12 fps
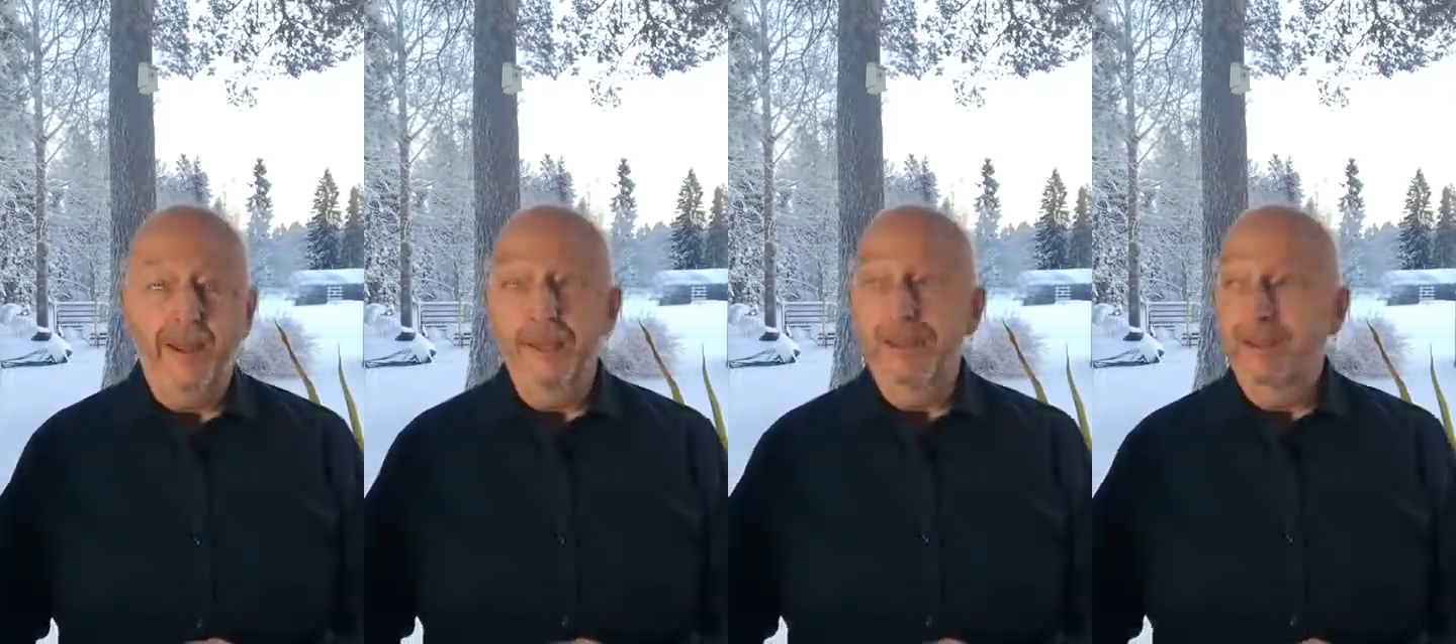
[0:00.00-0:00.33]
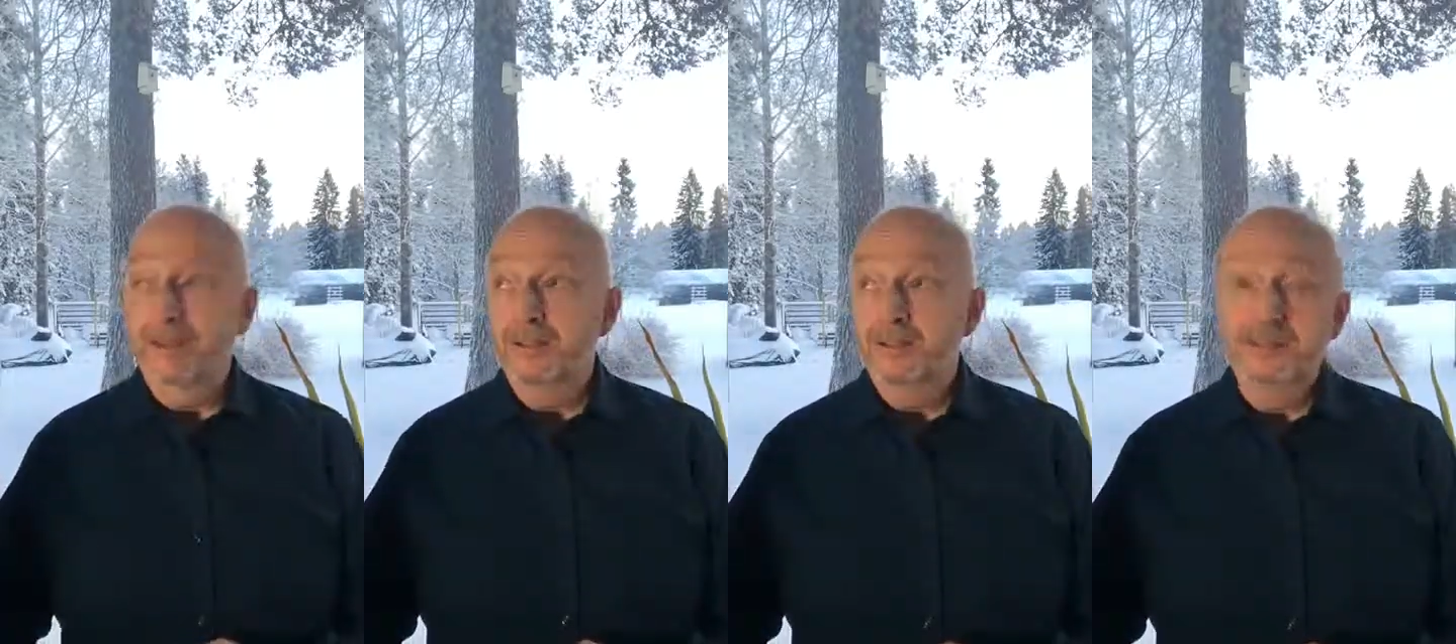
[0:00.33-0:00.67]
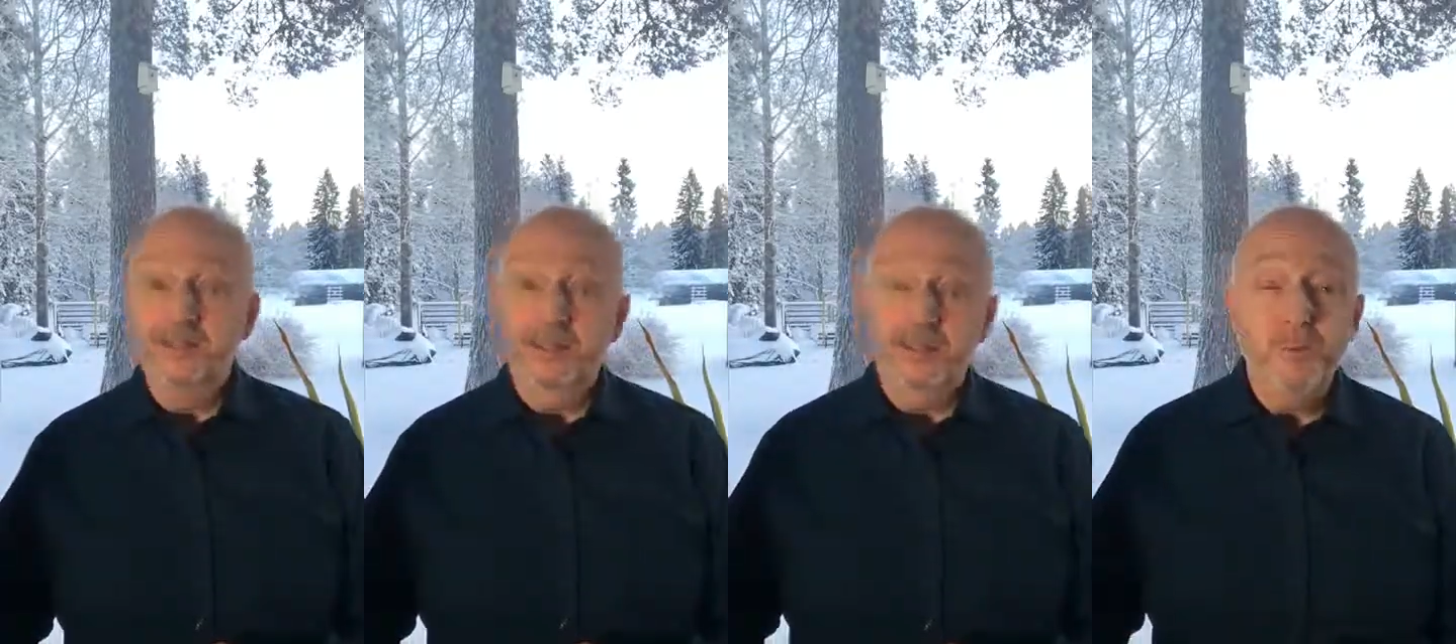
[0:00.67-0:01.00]
I think
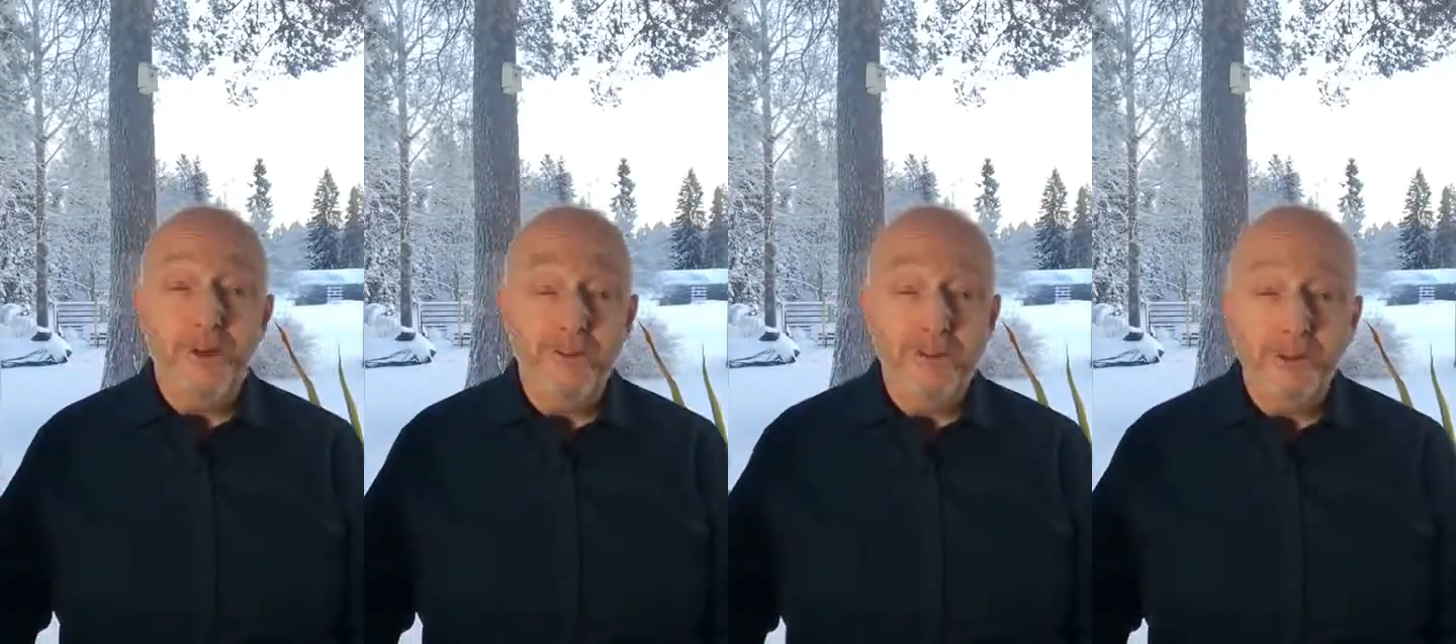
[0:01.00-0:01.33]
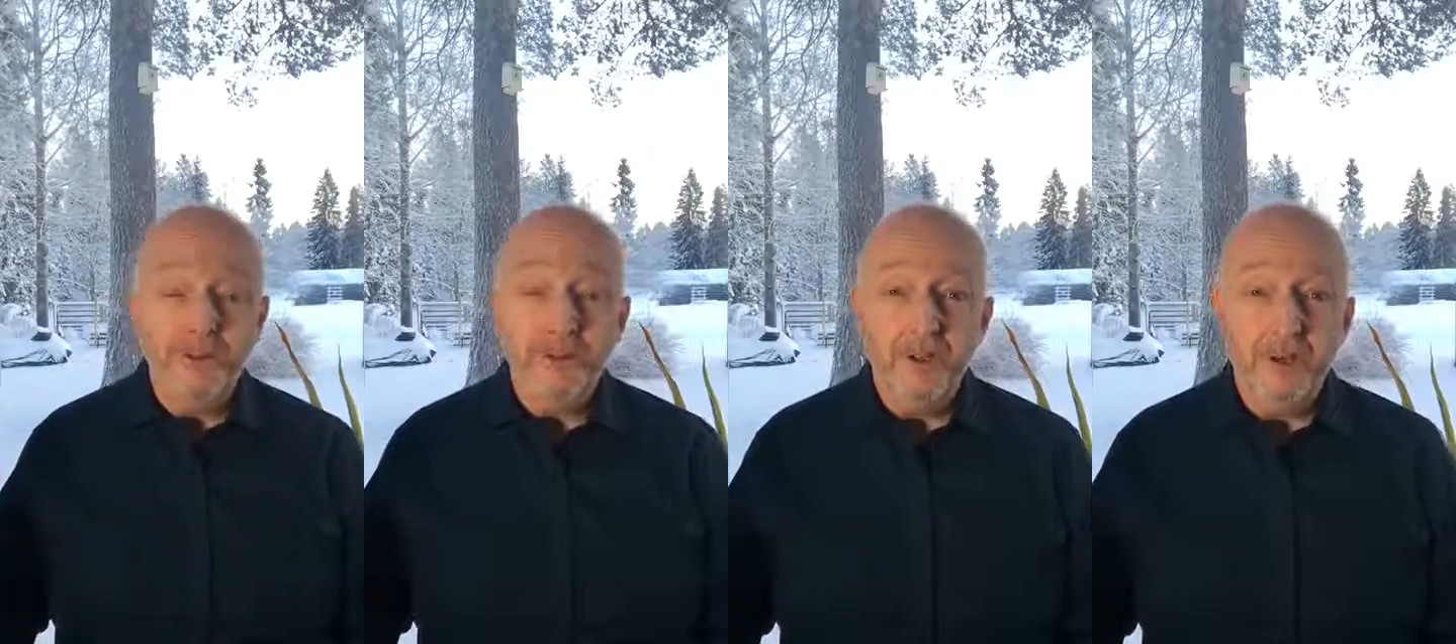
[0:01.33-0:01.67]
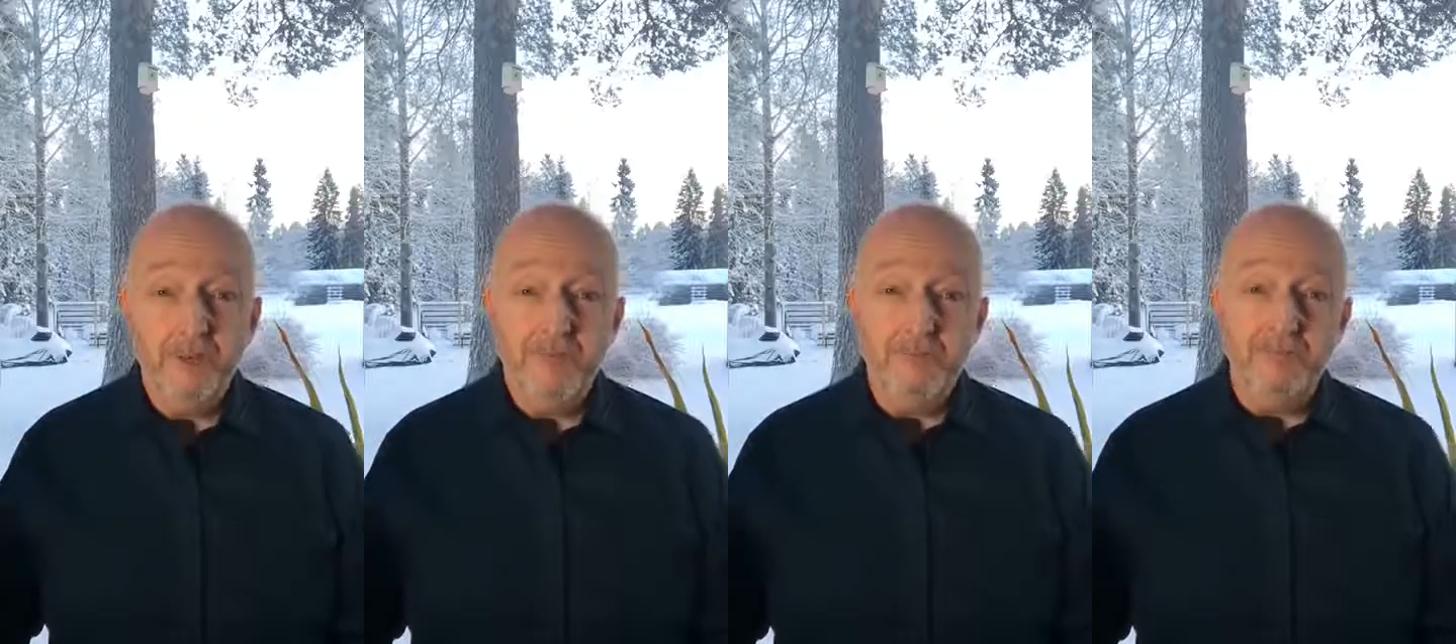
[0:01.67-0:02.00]
it's 12 years
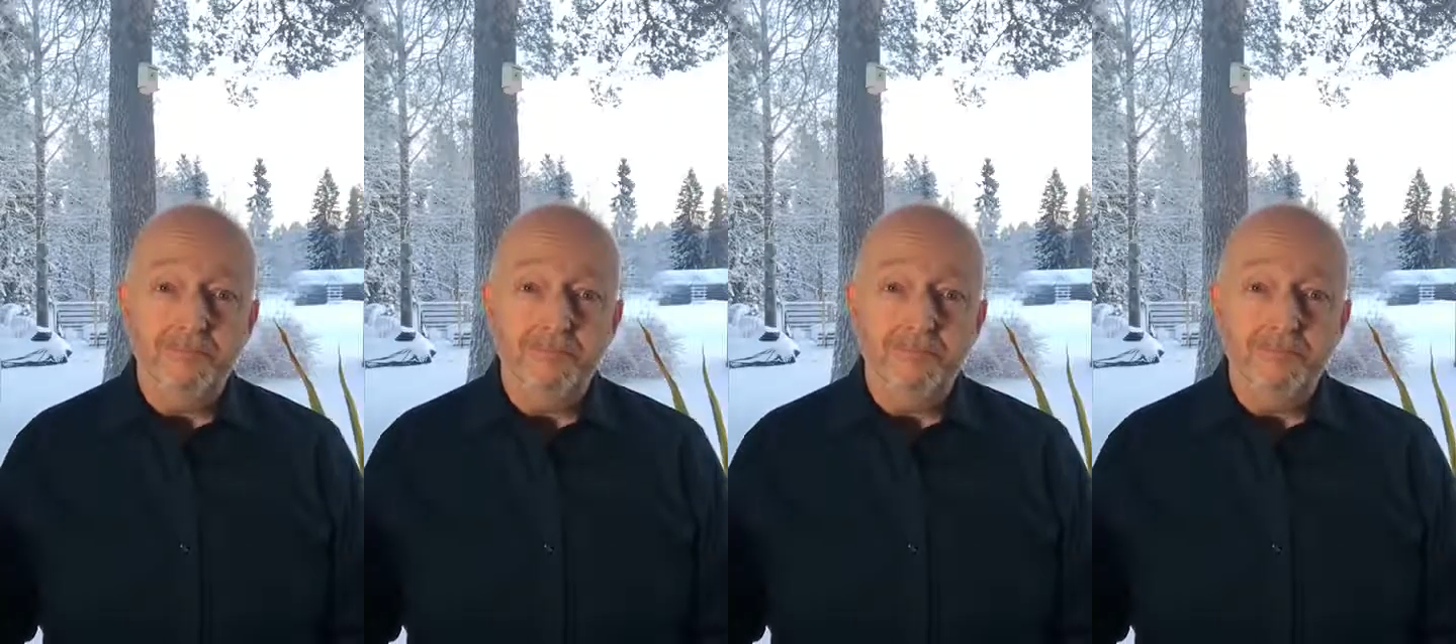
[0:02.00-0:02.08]
ago.